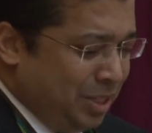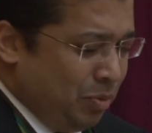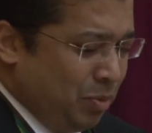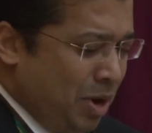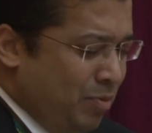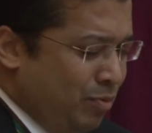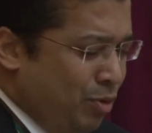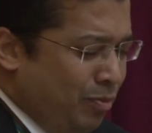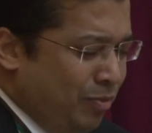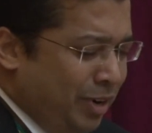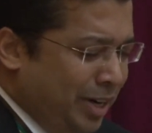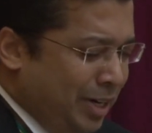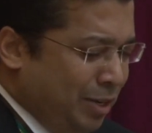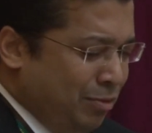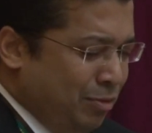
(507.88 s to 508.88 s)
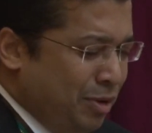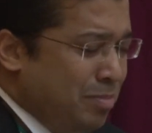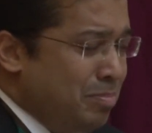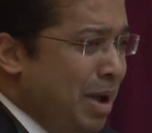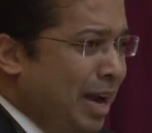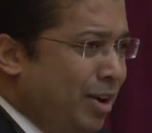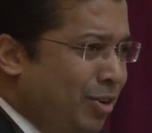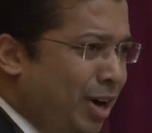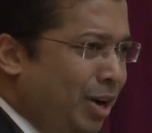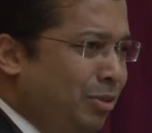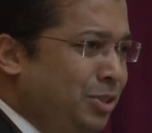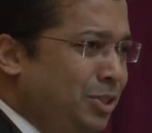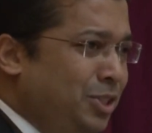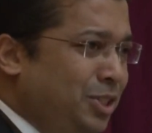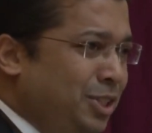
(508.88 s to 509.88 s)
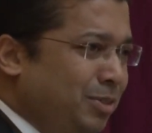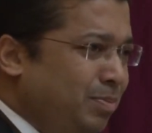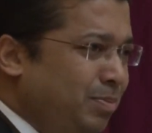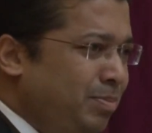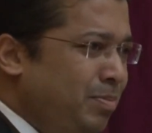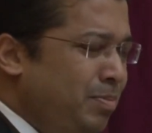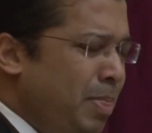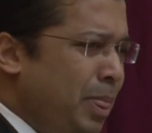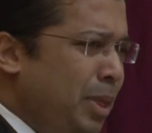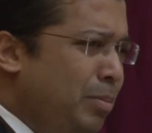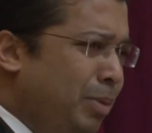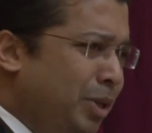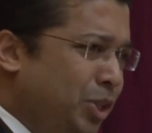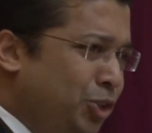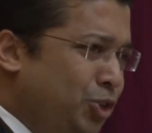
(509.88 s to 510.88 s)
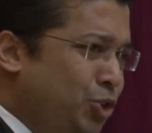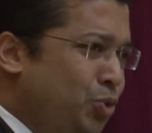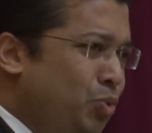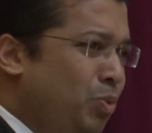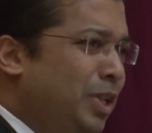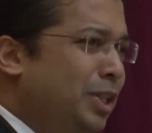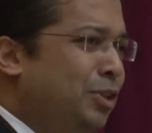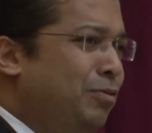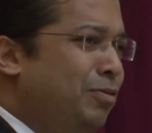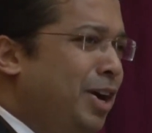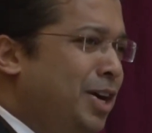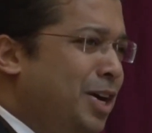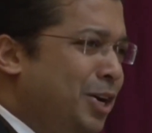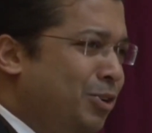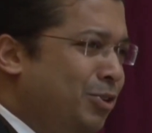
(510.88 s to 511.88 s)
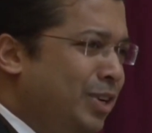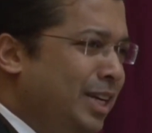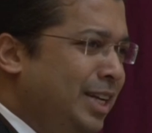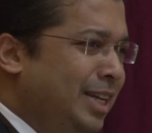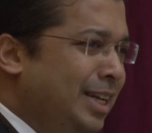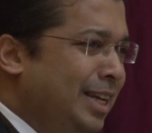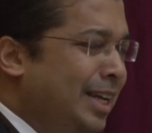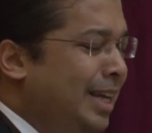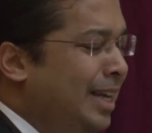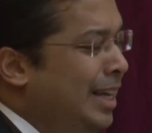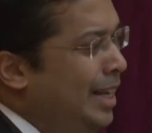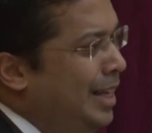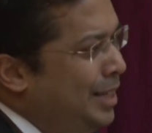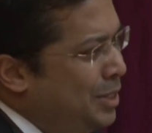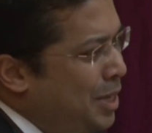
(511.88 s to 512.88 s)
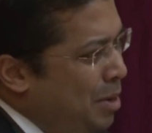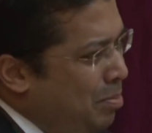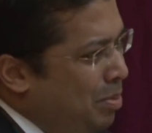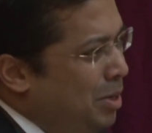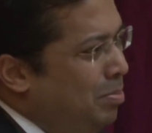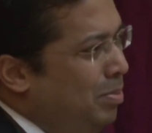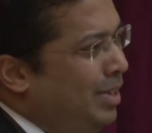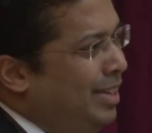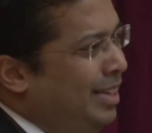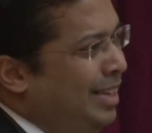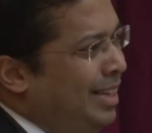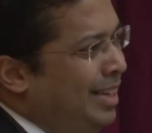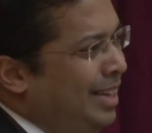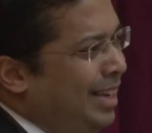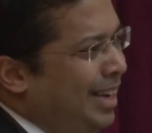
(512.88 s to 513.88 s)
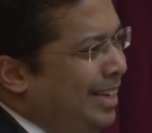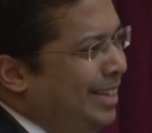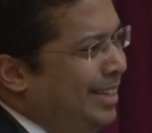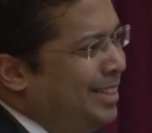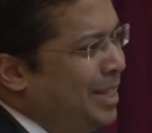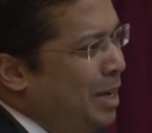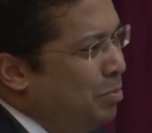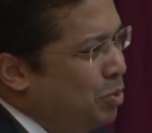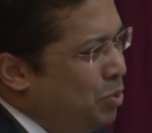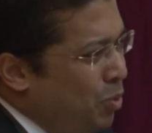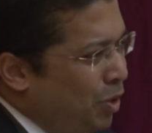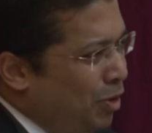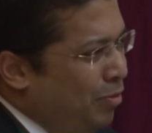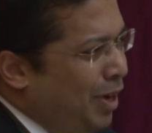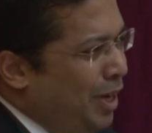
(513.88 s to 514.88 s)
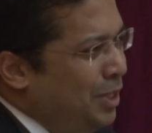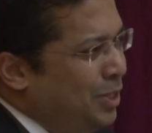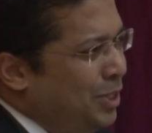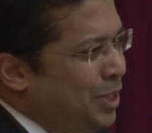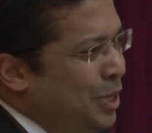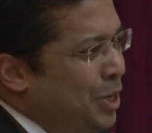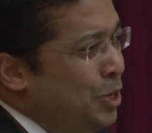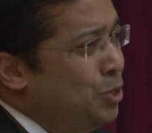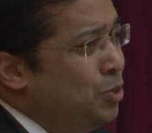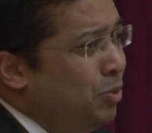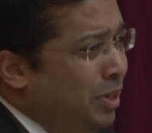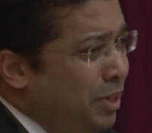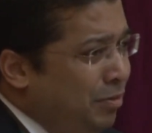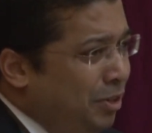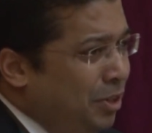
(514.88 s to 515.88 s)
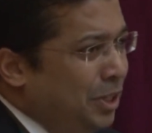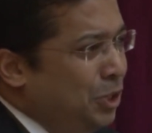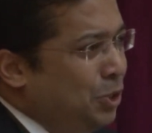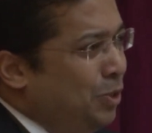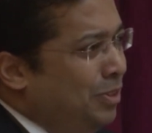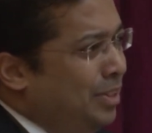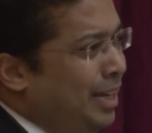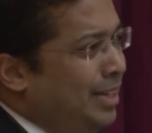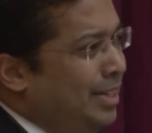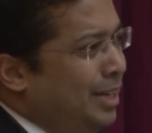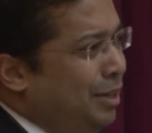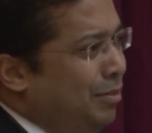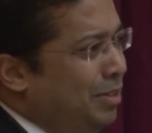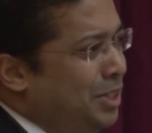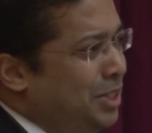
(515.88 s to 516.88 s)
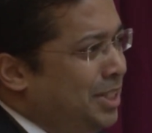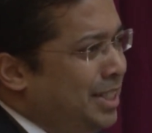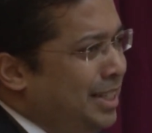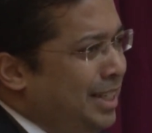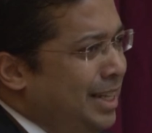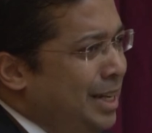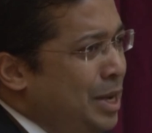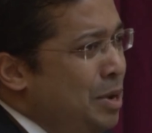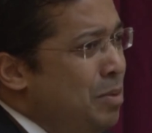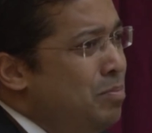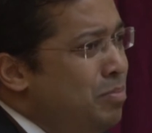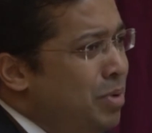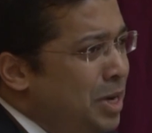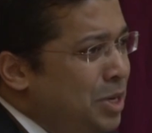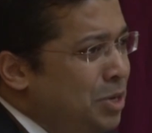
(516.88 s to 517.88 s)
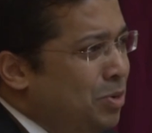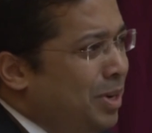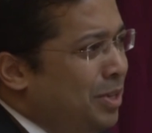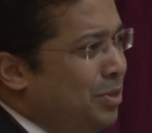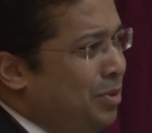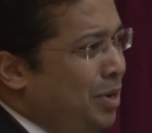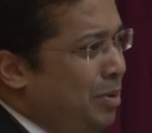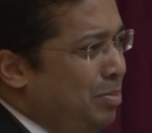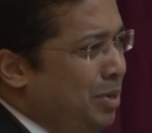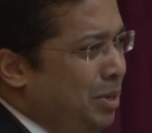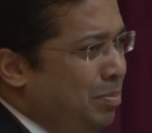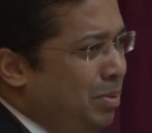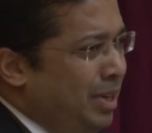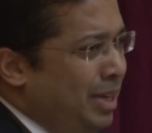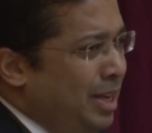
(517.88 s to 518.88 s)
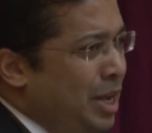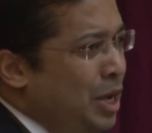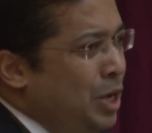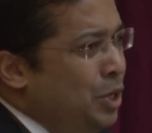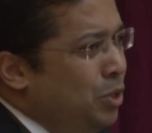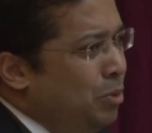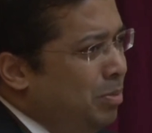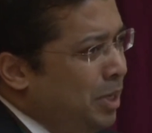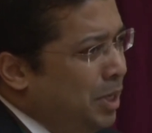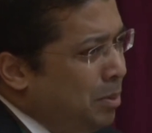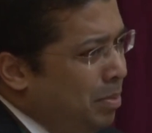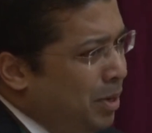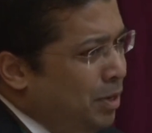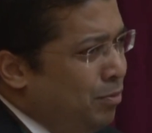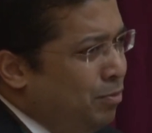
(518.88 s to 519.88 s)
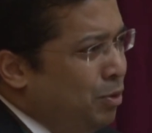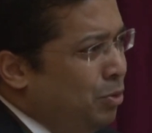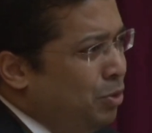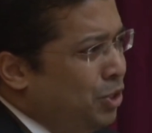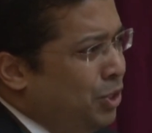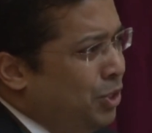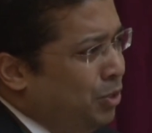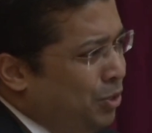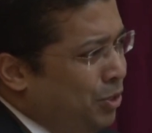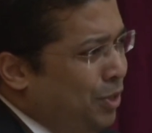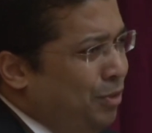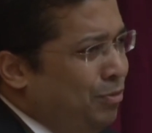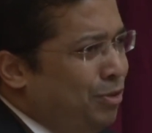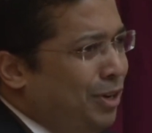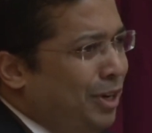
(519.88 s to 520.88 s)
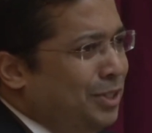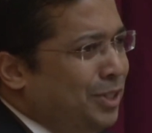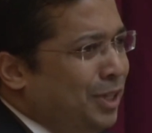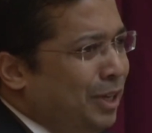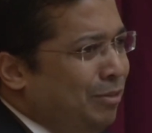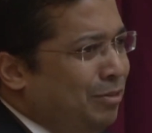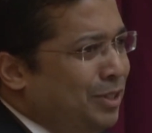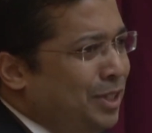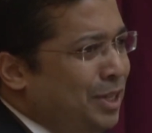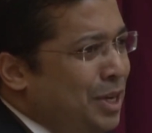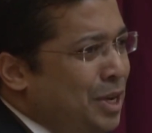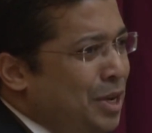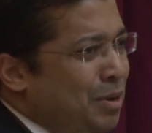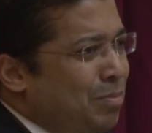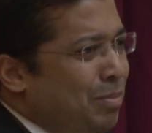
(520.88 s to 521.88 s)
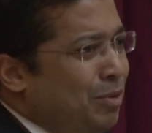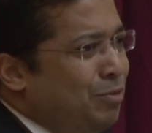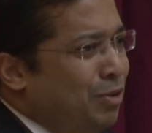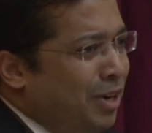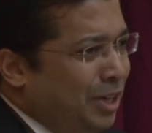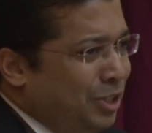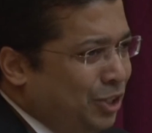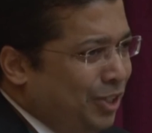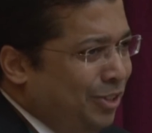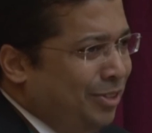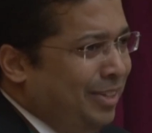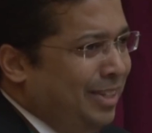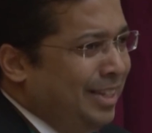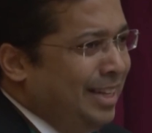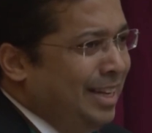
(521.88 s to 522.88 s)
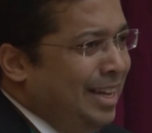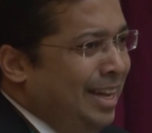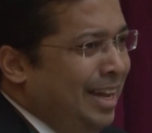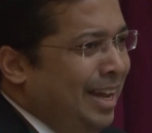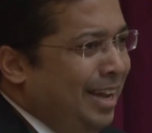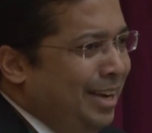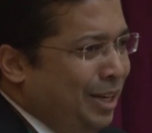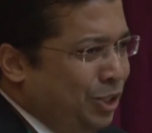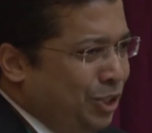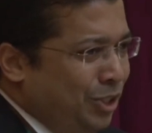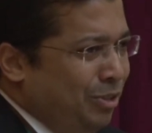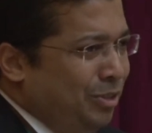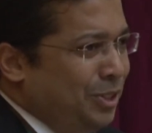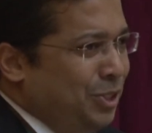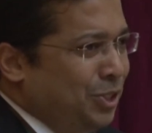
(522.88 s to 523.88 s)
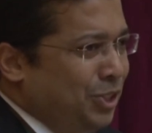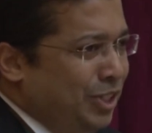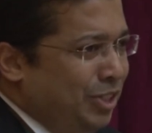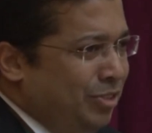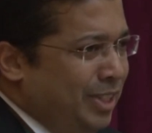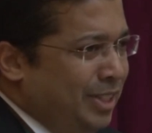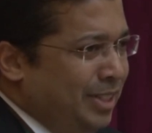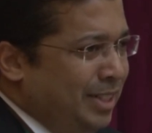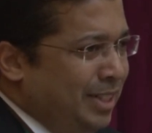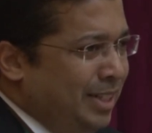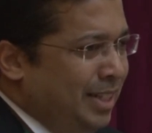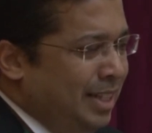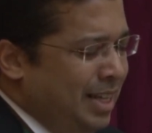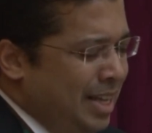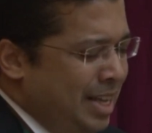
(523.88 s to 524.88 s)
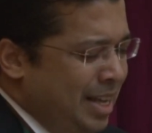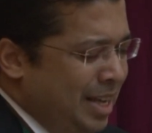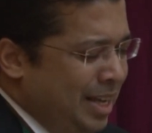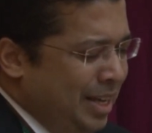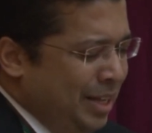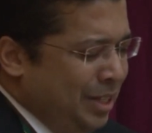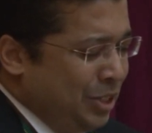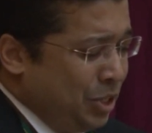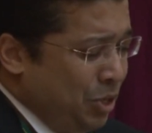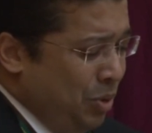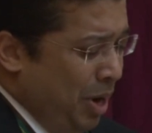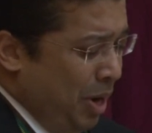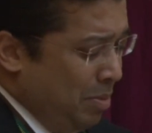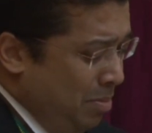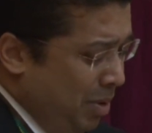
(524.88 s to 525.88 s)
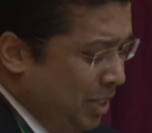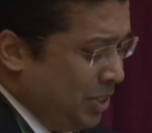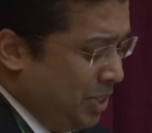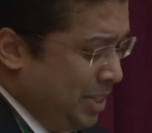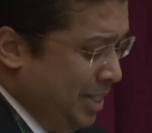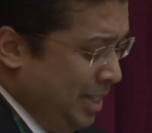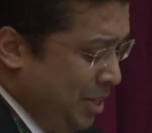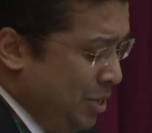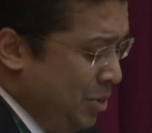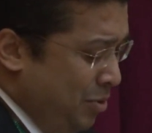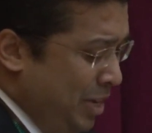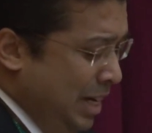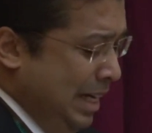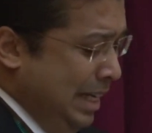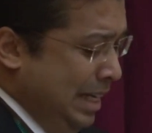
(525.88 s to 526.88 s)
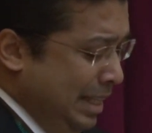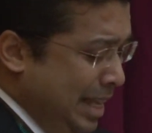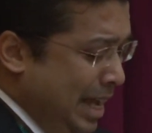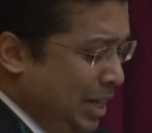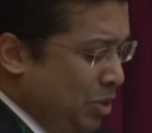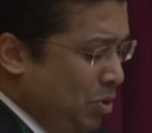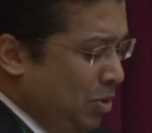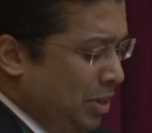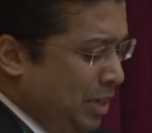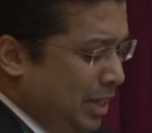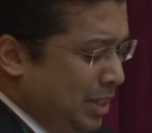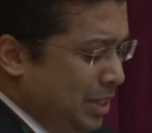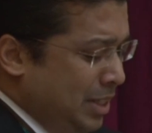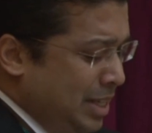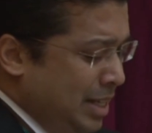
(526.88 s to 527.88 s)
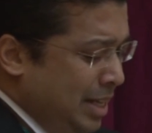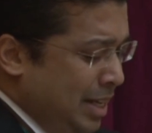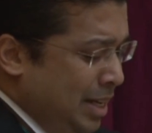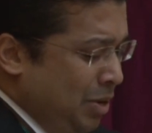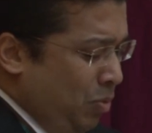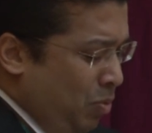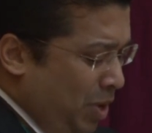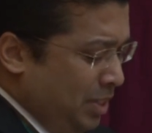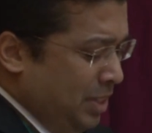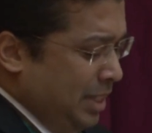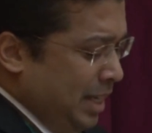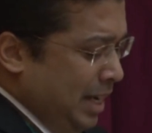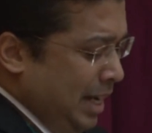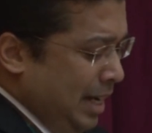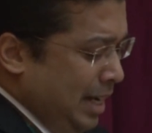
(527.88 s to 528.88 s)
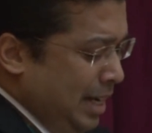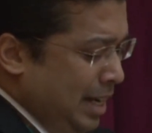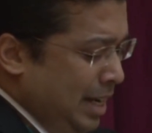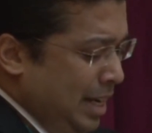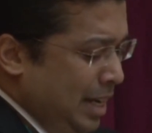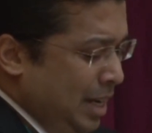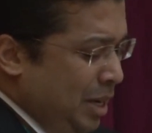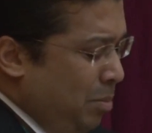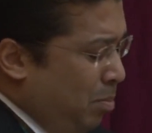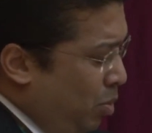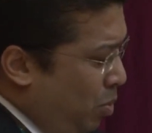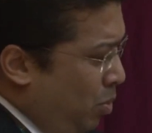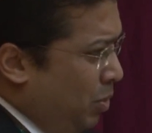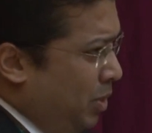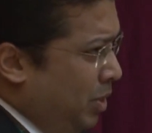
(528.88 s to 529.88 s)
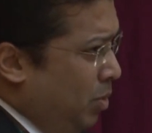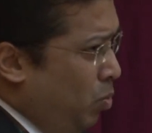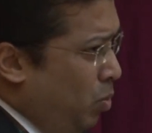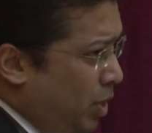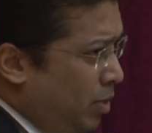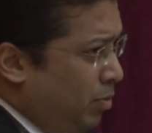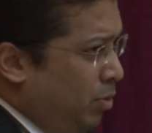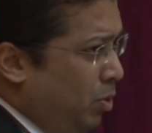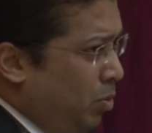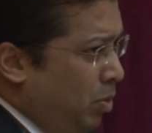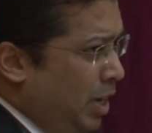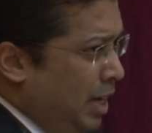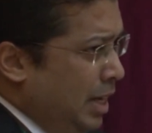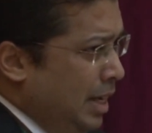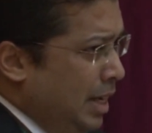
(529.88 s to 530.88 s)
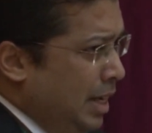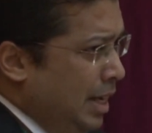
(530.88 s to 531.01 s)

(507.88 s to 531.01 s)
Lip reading: come from very different backgrounds, but the true wealth of our country is our people, and it is up to all of us to leverage on that diversity, bring together our people to build a better future, not only for ourselves, but for our children and our children's children. So I must really, in that context, once again, applaud the wonderful work